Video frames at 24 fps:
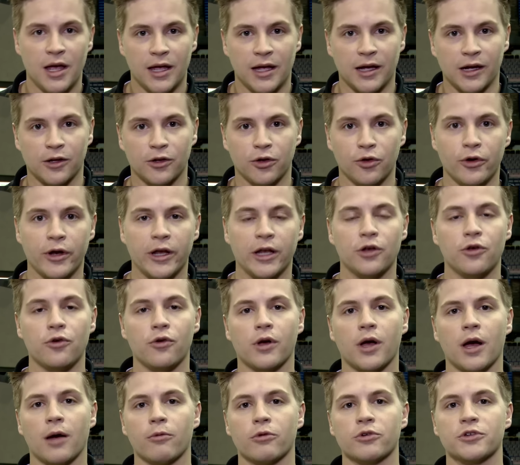including
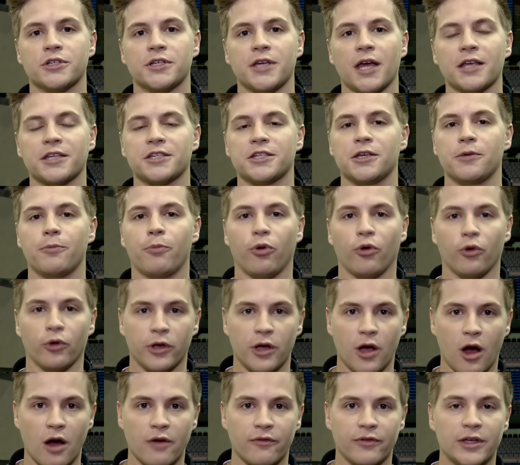newcomers Jesse
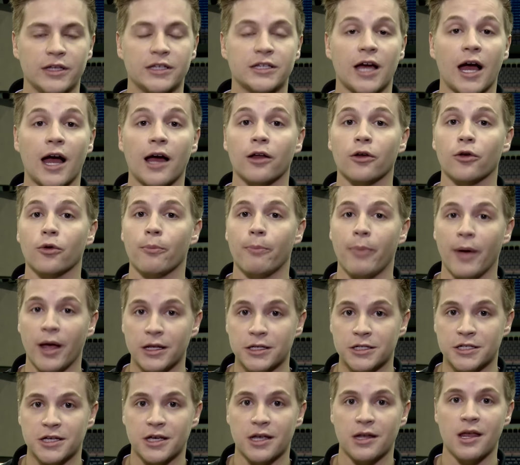Puljujärvi, Tyler
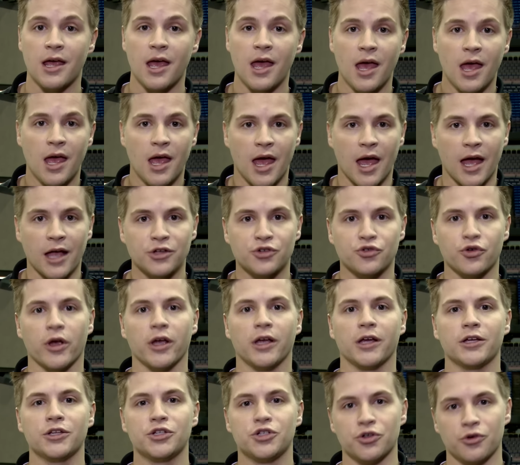Benson, and
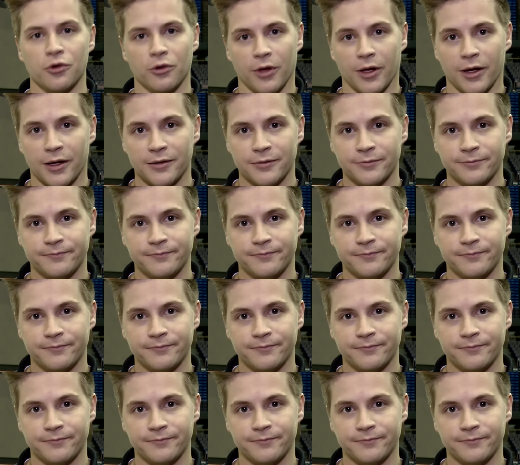Drake Kajula.